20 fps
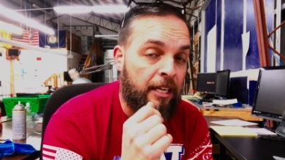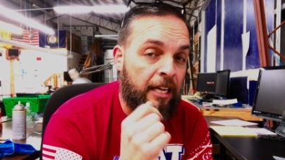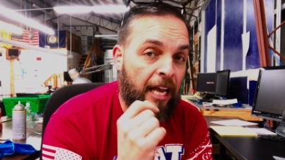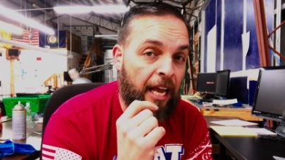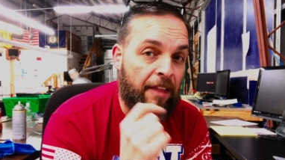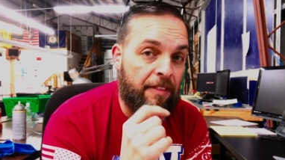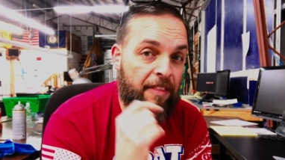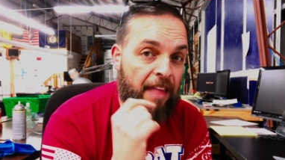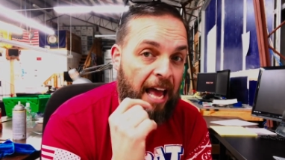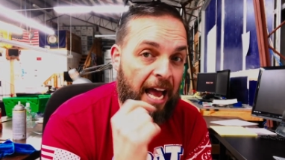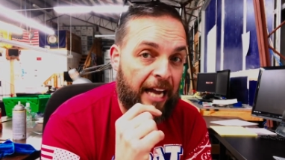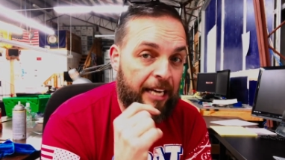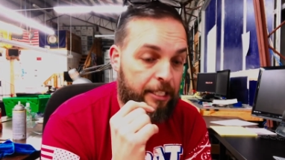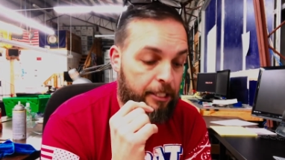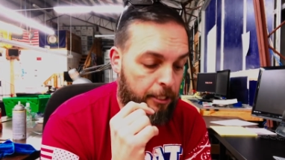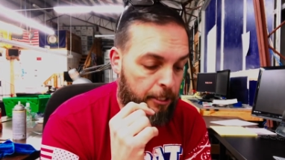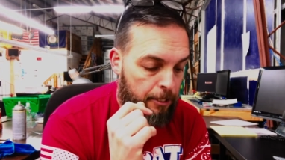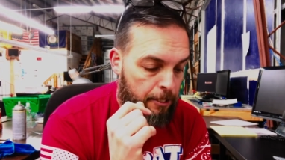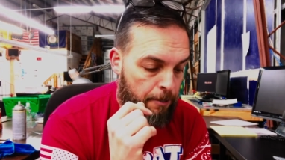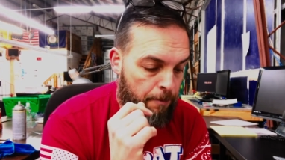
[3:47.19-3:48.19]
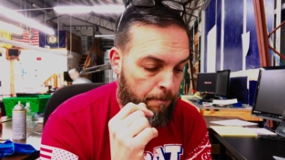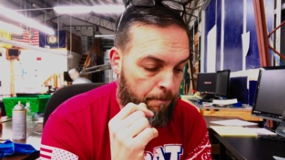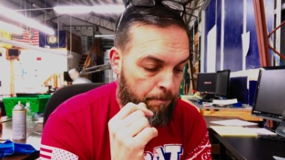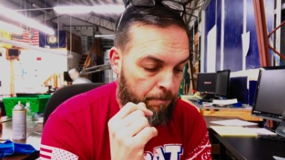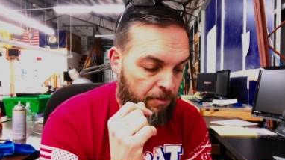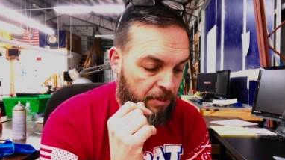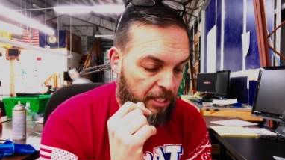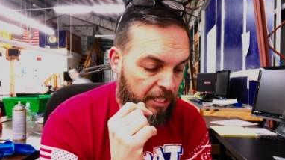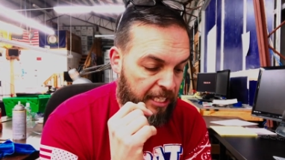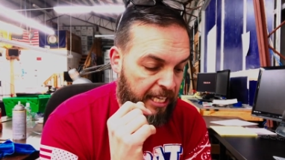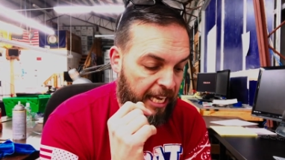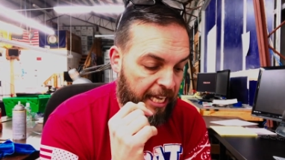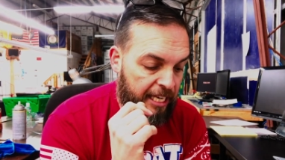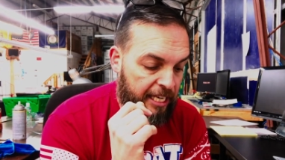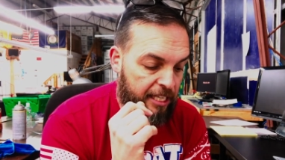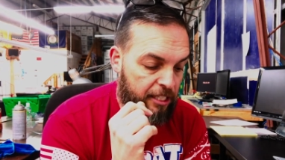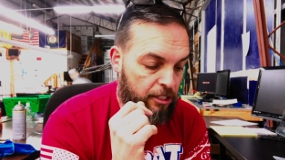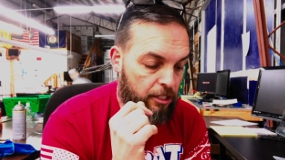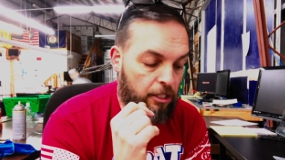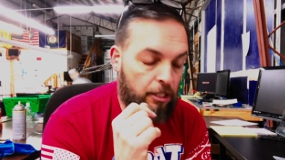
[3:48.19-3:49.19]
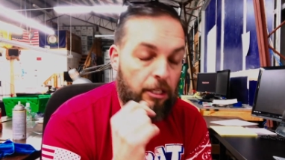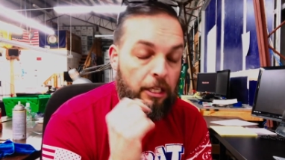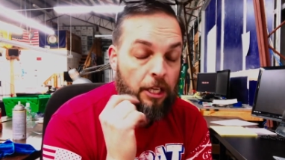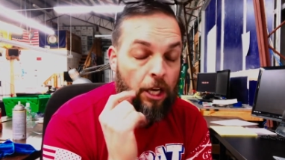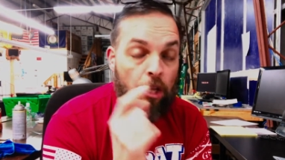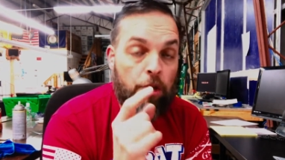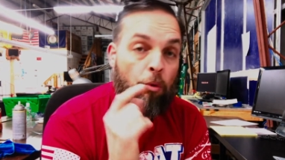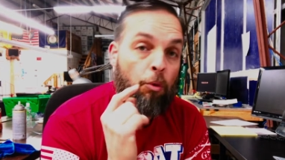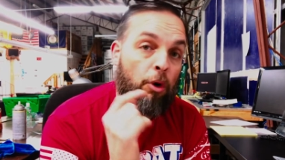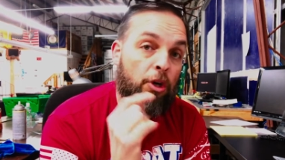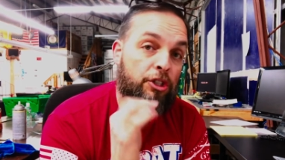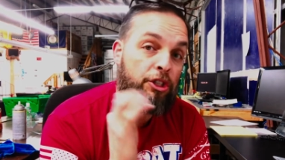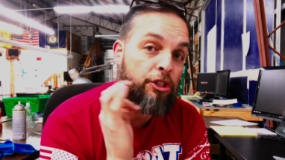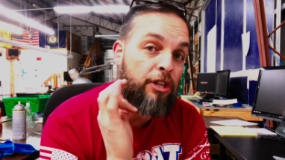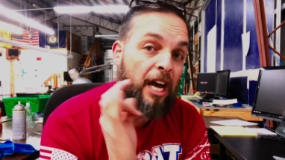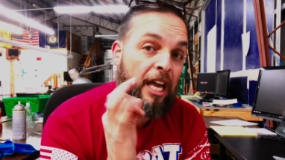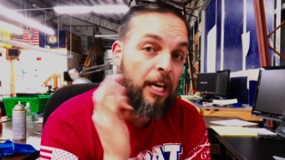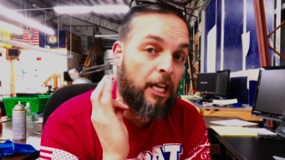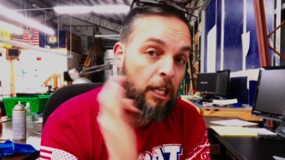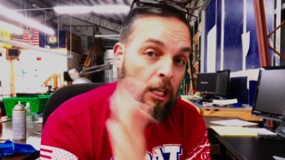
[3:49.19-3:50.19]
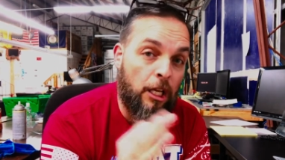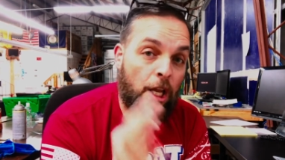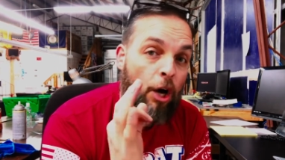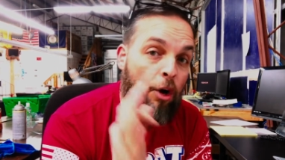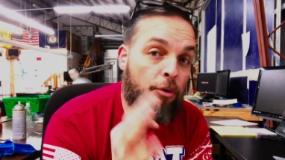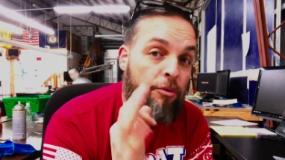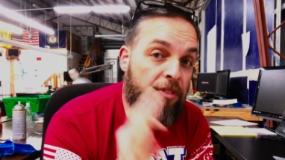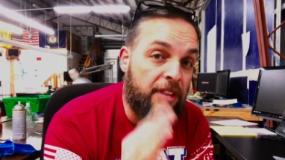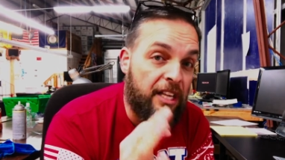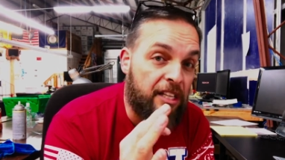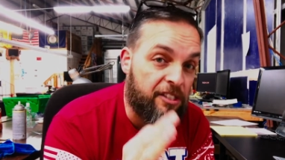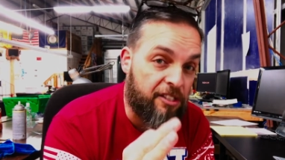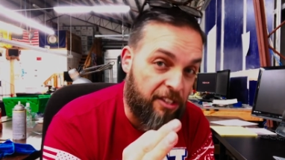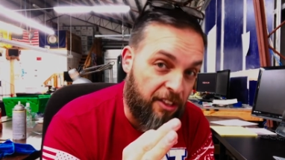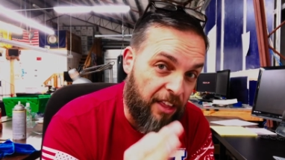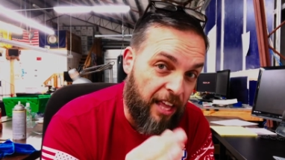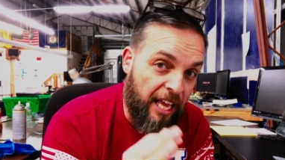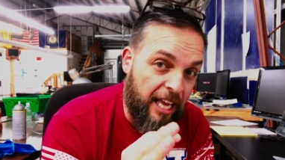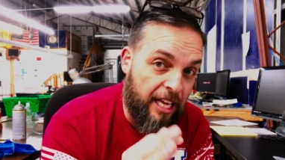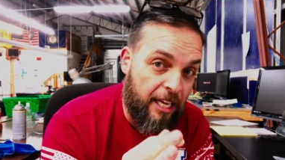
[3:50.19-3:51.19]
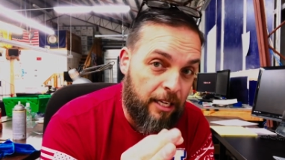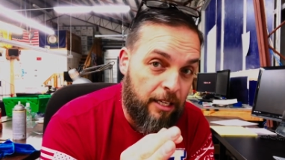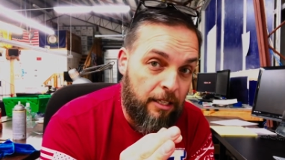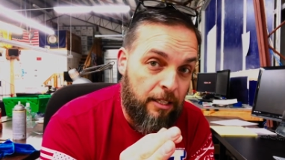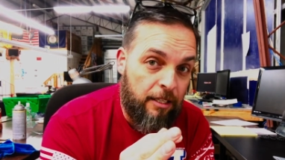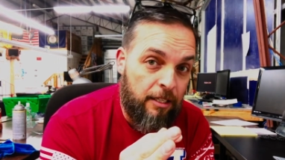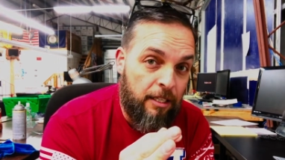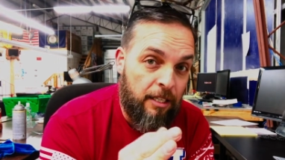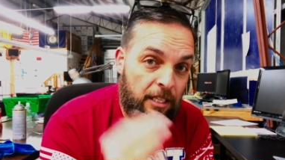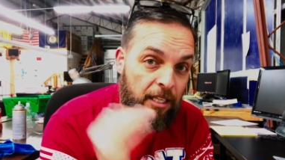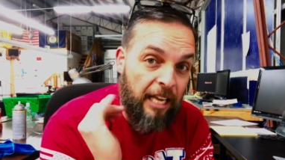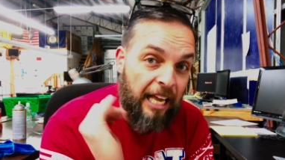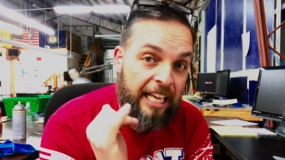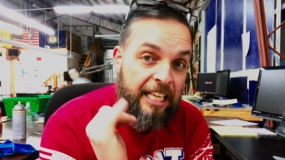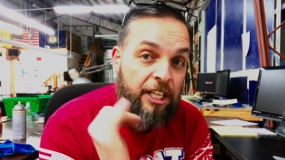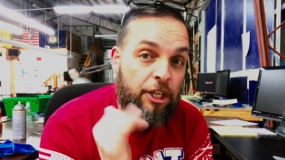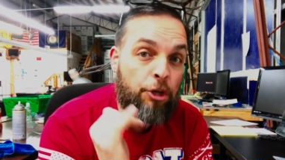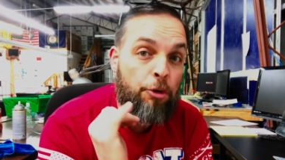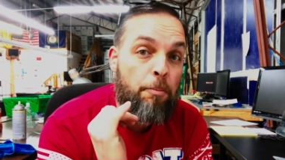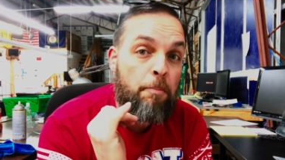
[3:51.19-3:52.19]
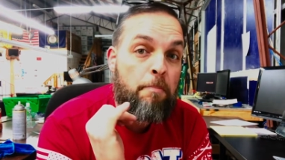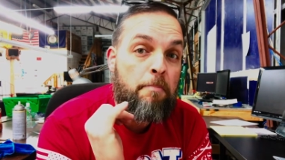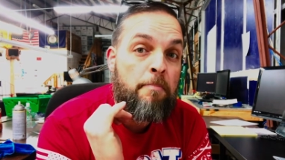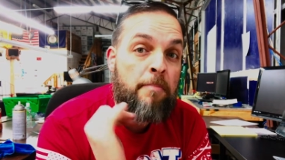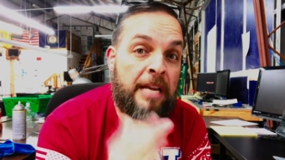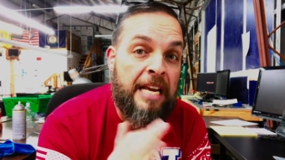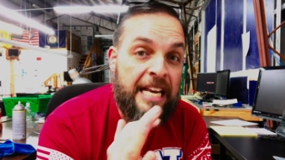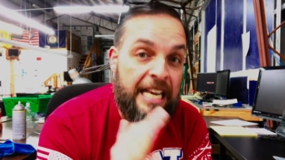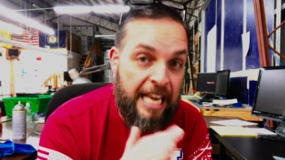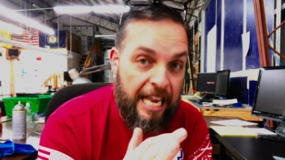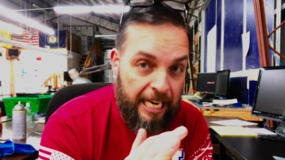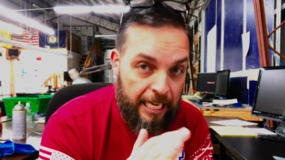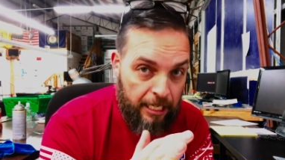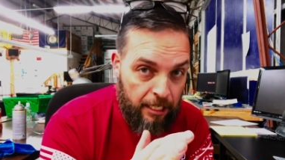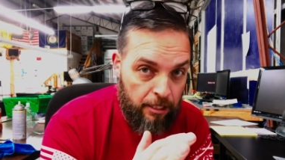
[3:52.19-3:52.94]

And that getting it, in other words, you gotta load this thing like you mean it,